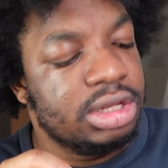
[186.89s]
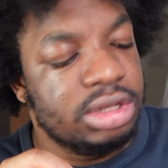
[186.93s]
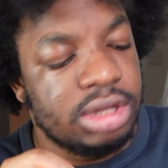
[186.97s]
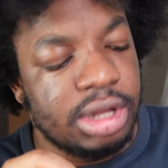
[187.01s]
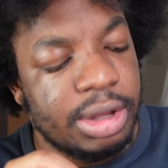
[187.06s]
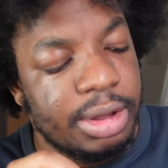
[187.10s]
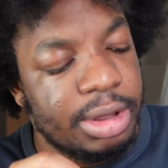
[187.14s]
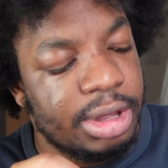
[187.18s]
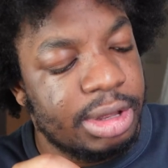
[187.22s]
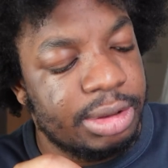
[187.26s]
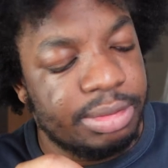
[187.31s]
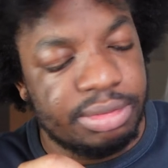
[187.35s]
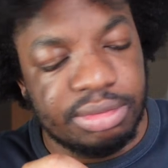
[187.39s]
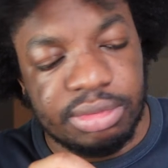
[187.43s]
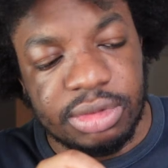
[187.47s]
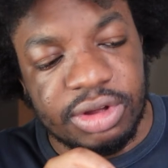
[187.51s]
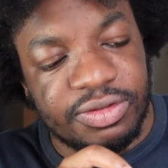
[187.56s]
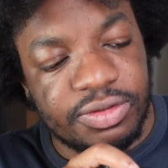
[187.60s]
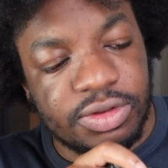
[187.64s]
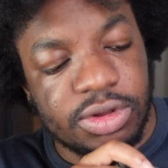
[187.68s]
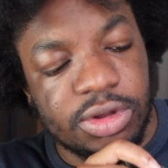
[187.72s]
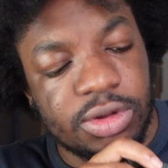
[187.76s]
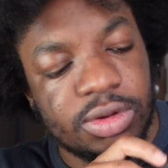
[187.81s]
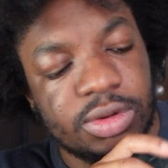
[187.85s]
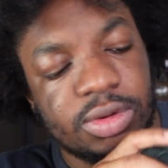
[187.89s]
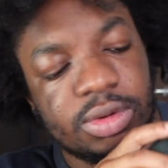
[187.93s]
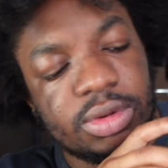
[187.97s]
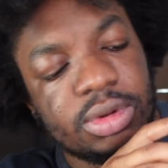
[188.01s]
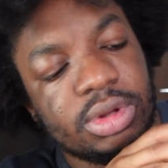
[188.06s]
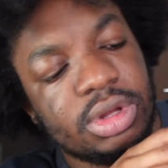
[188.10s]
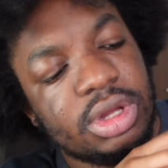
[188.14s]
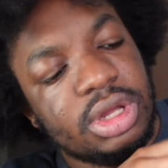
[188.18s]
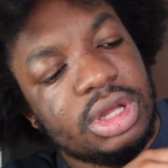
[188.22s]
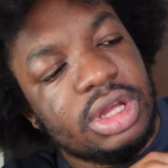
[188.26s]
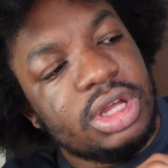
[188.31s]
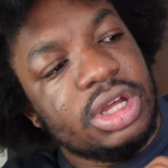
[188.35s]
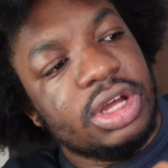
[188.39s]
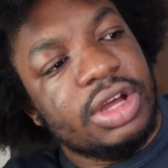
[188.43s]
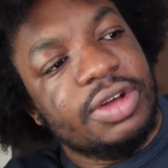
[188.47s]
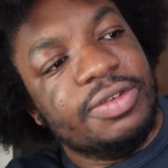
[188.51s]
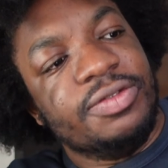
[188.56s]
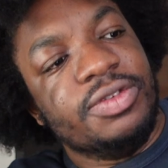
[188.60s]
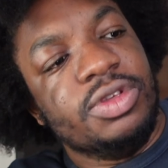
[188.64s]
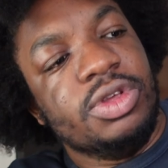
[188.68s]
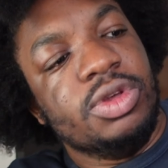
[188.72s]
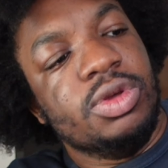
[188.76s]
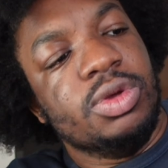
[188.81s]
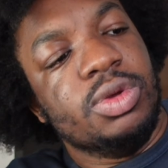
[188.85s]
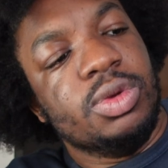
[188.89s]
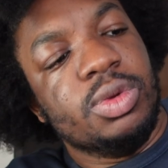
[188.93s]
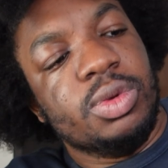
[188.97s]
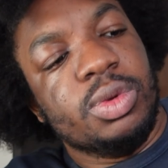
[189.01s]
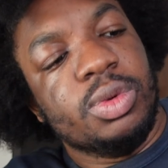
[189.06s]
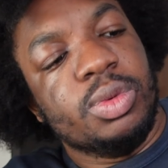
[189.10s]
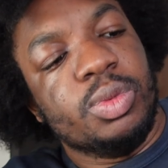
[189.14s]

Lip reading: a few